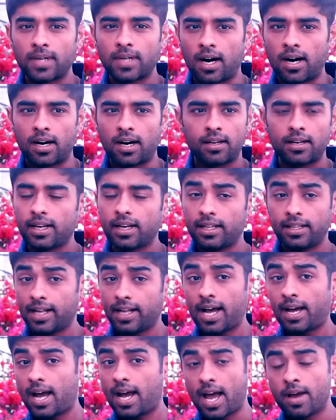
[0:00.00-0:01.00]

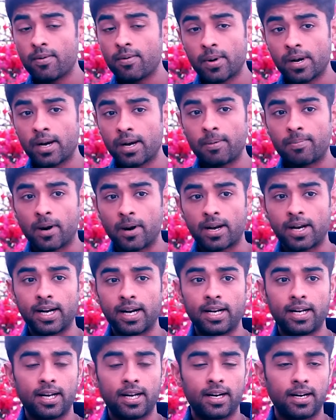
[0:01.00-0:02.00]
I wouldn't put
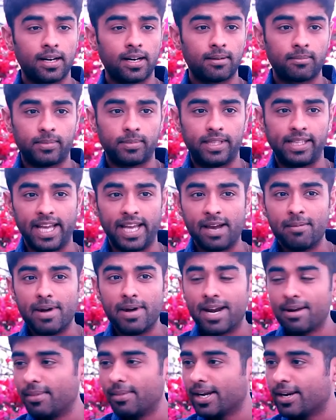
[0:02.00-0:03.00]
it, they
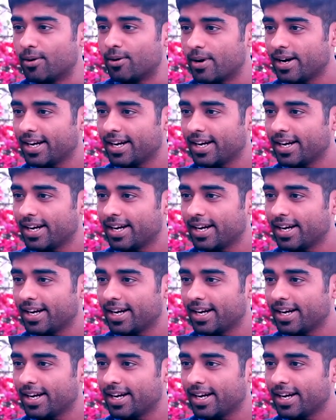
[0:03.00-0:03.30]
made me do